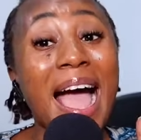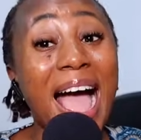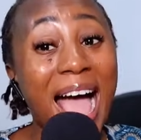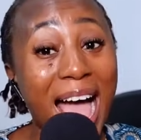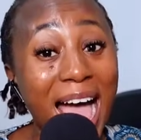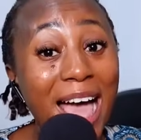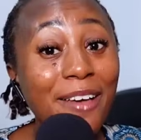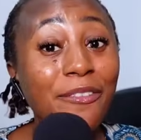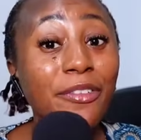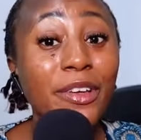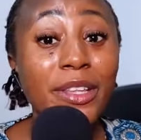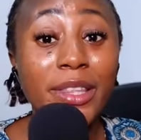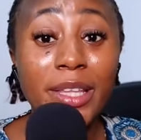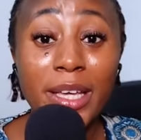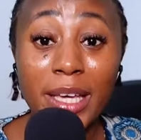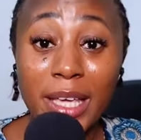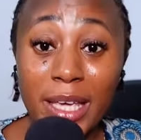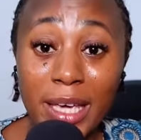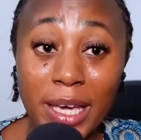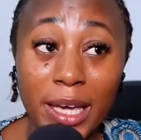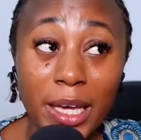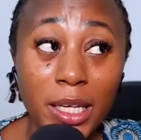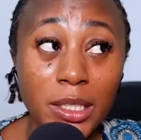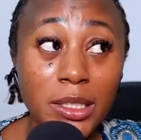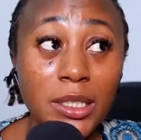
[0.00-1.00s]
Having the
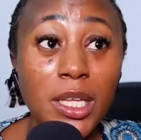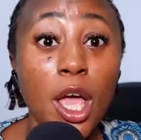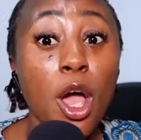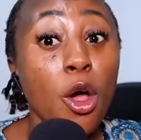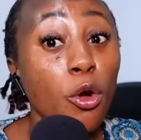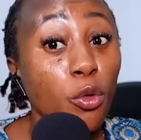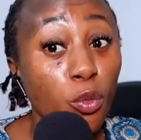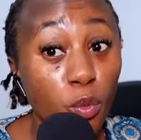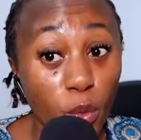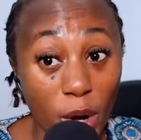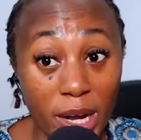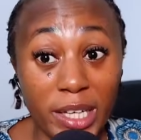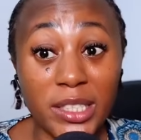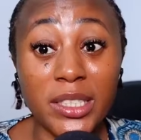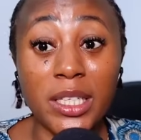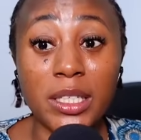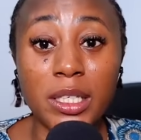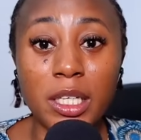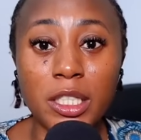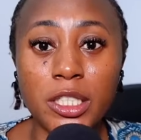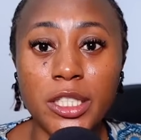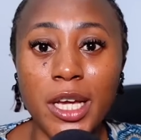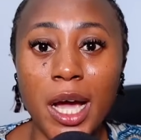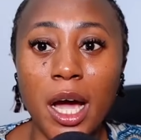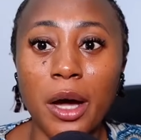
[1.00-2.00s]
kids,
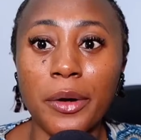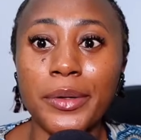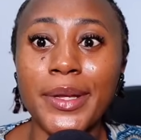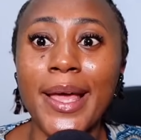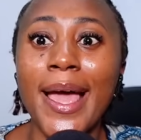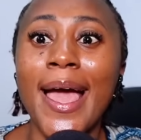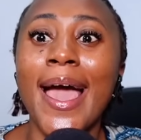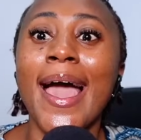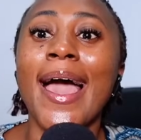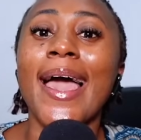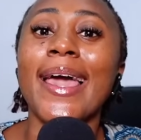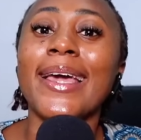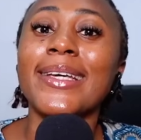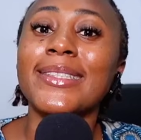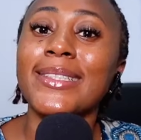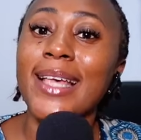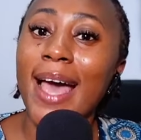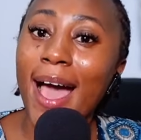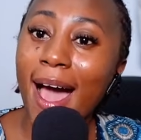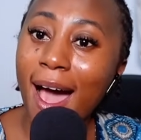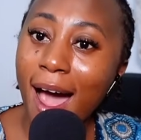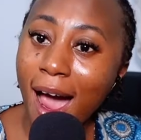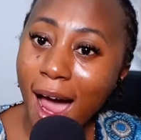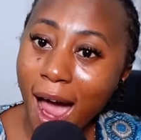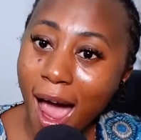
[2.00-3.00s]
raising a child,
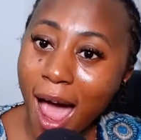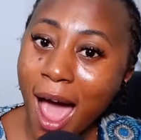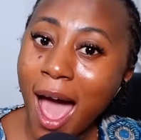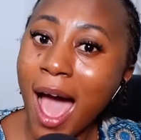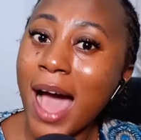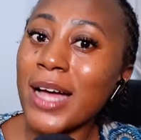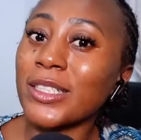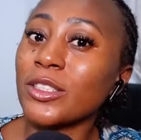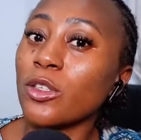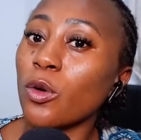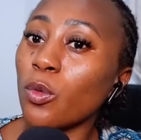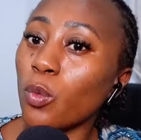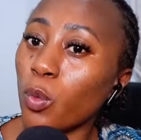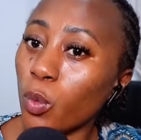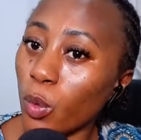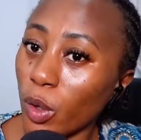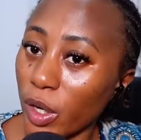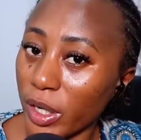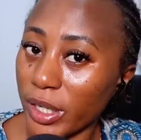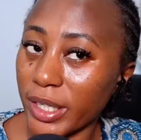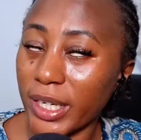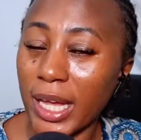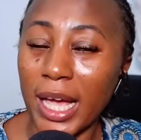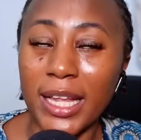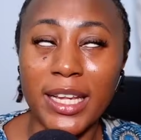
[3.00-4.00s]
it's hard
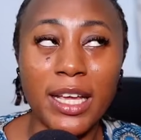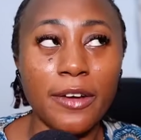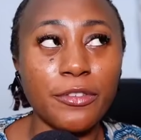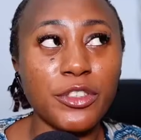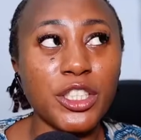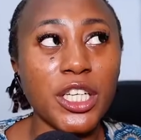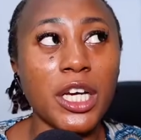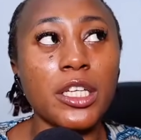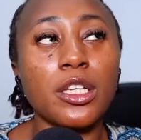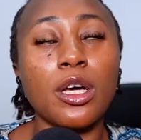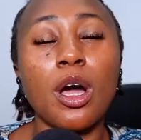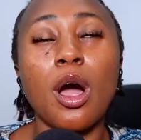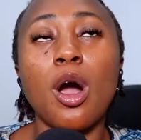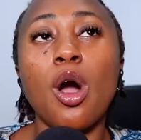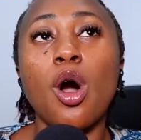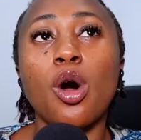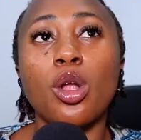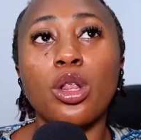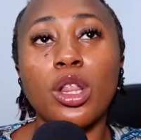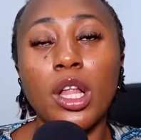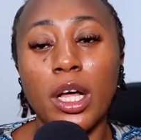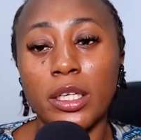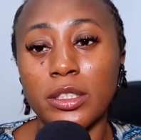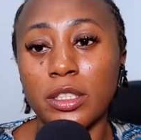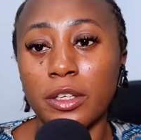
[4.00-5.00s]
work. And I've shared
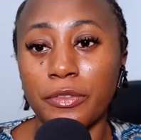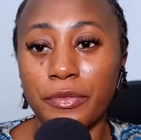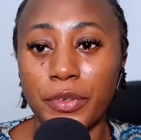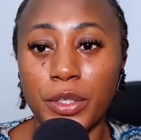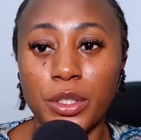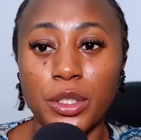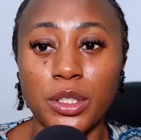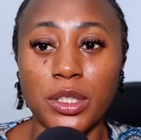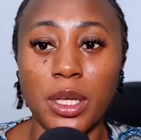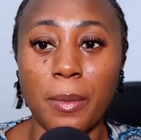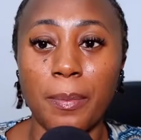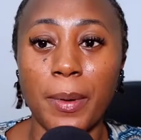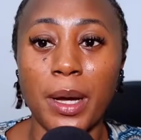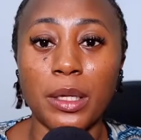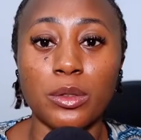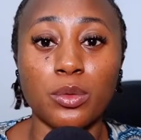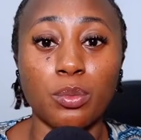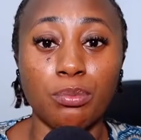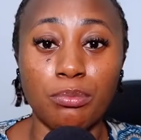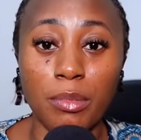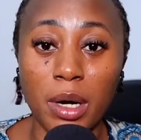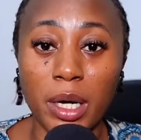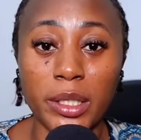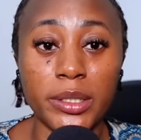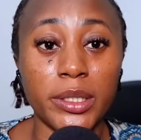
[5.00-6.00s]
a lot of videos
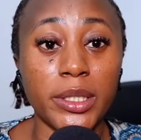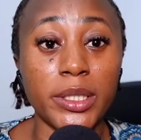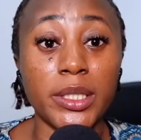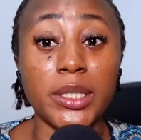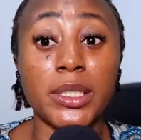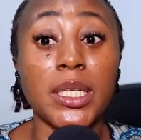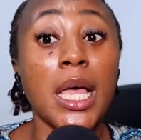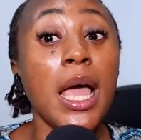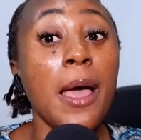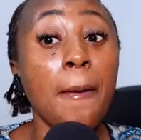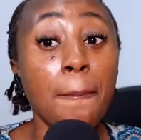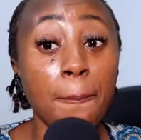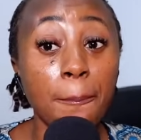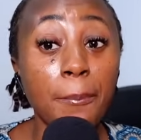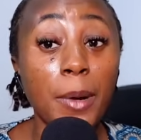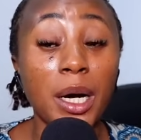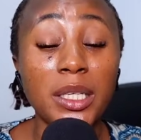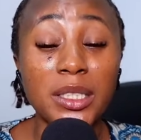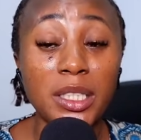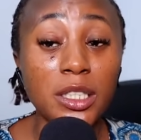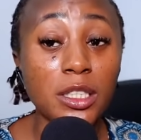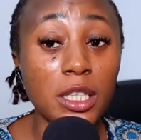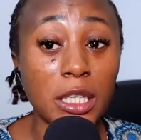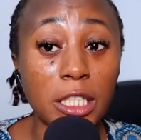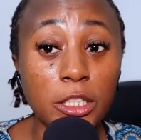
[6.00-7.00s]
about mothers
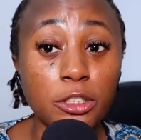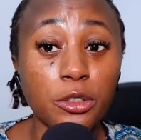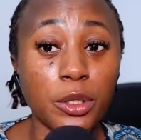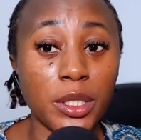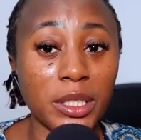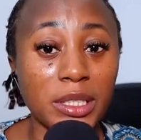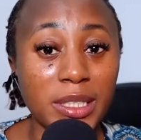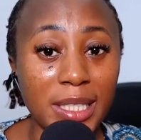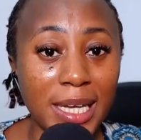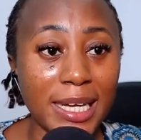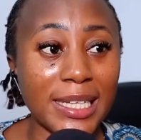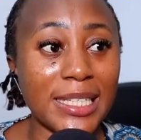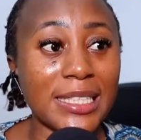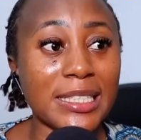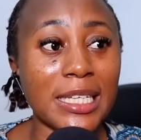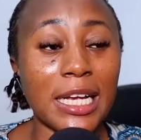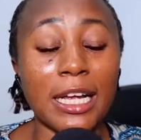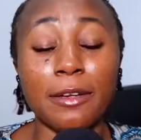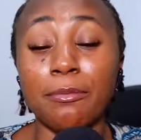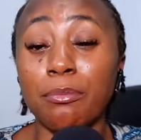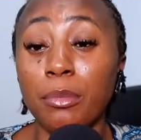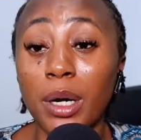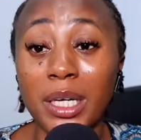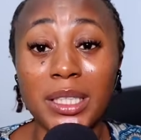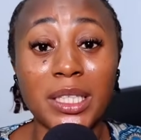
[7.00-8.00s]
literally saying it,
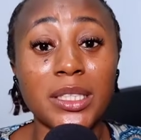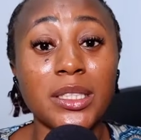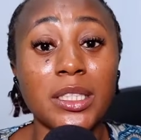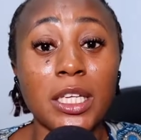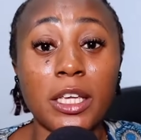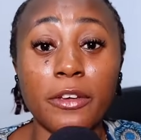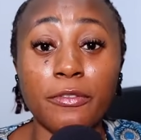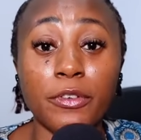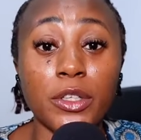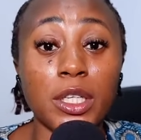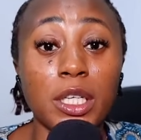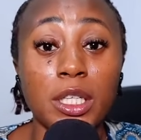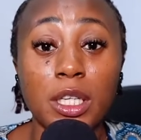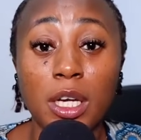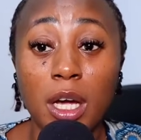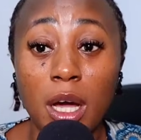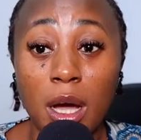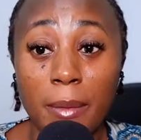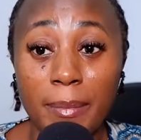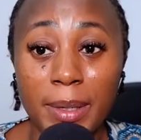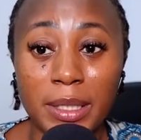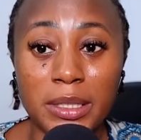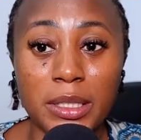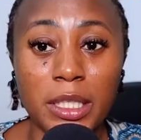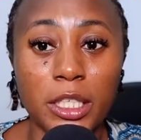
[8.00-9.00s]
and mothers even in the
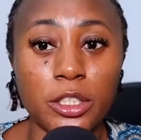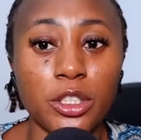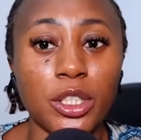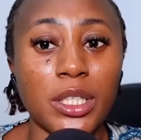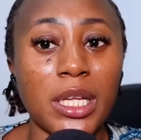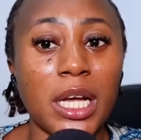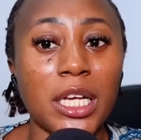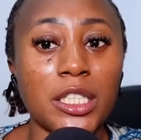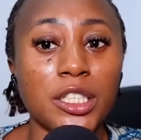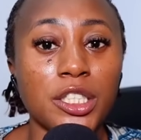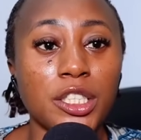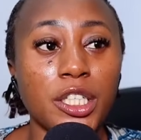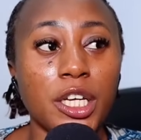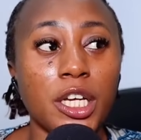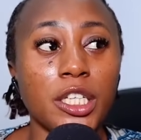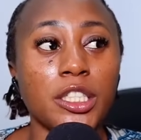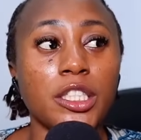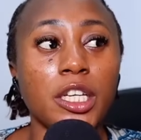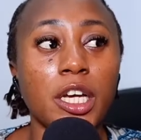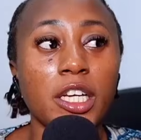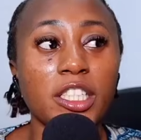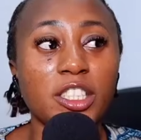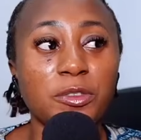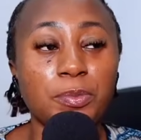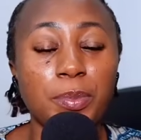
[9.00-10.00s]
comment section has
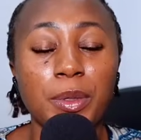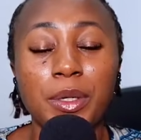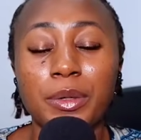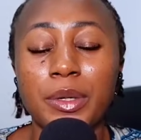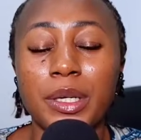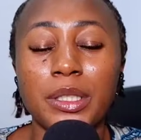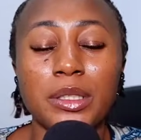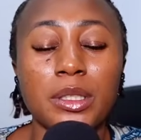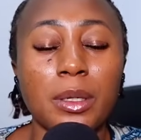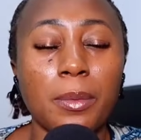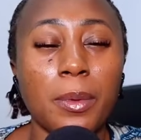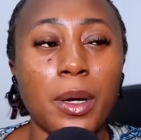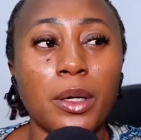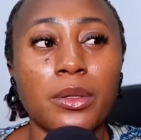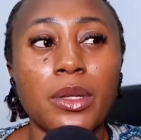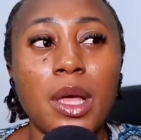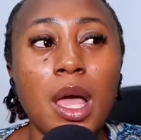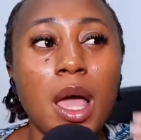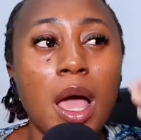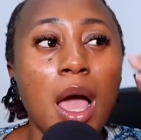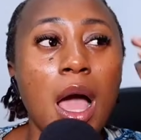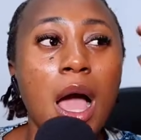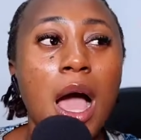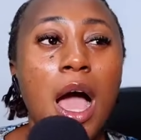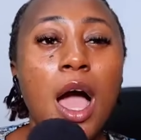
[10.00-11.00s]
shared their experience about
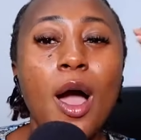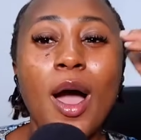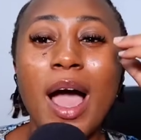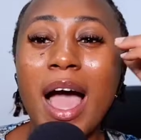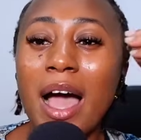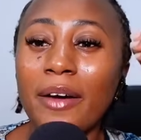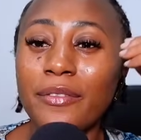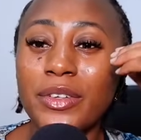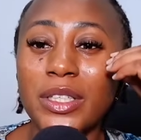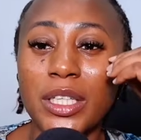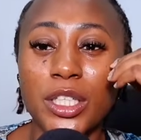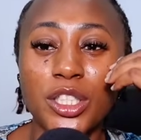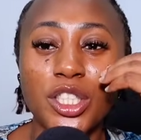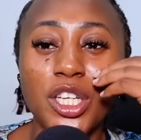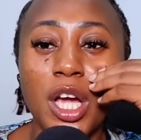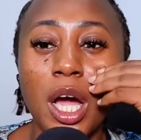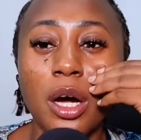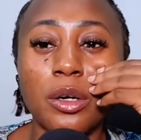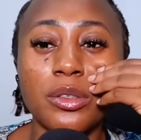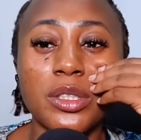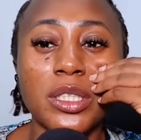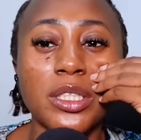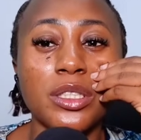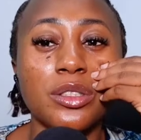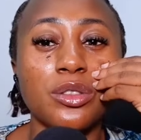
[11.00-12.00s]
how having a
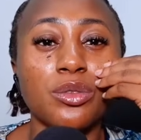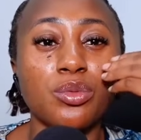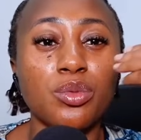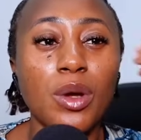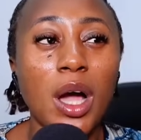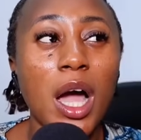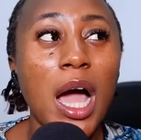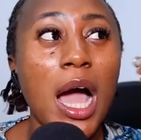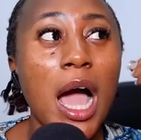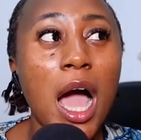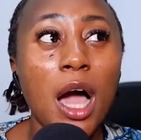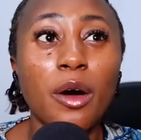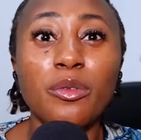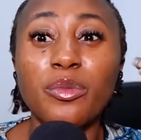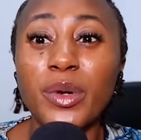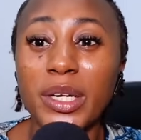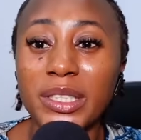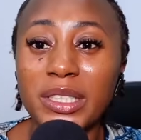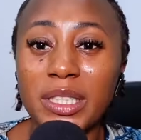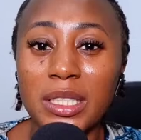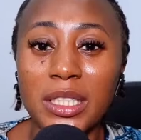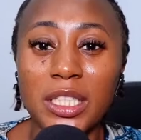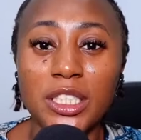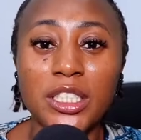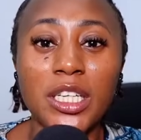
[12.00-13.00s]
child is, how
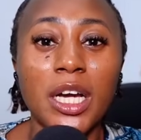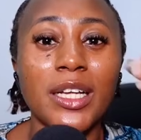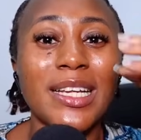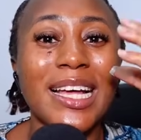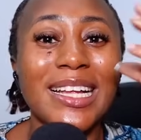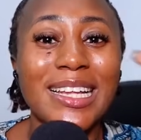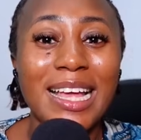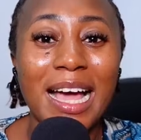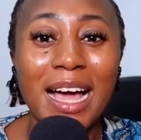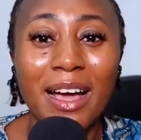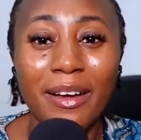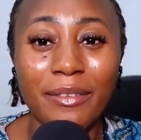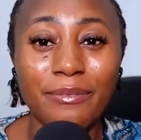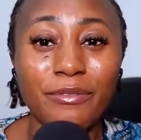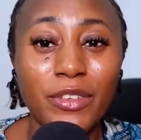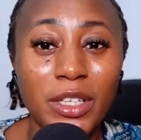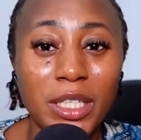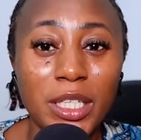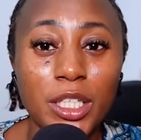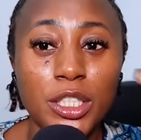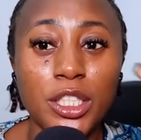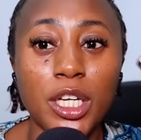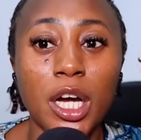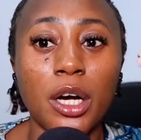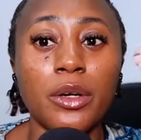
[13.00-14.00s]
raising a child and
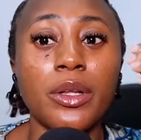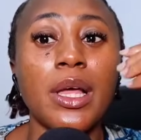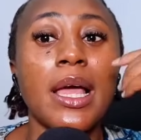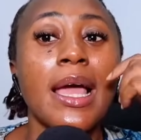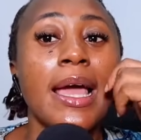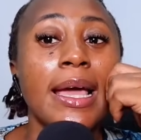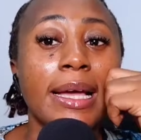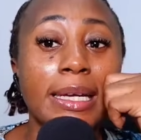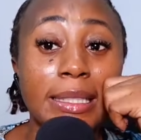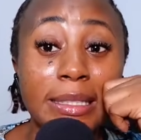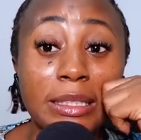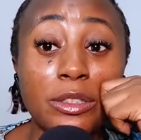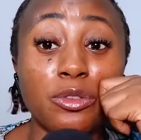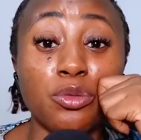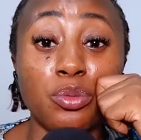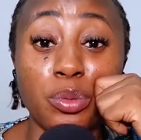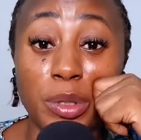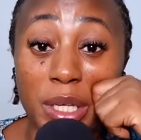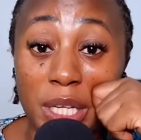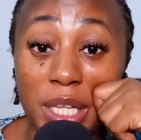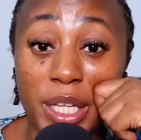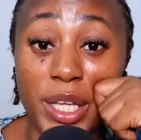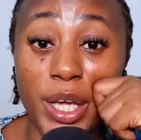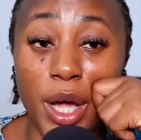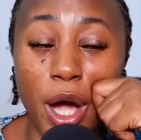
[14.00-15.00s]
being a child, it's
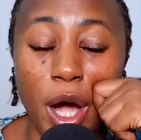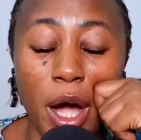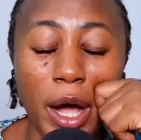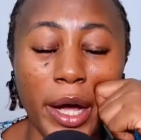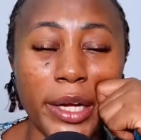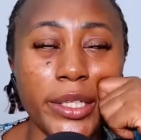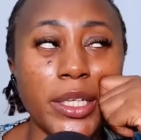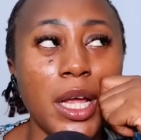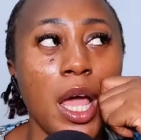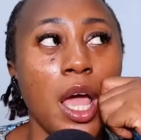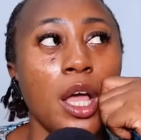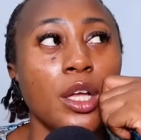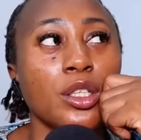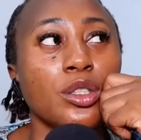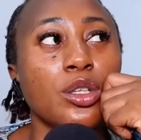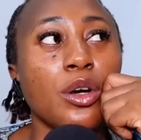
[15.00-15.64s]
really hard.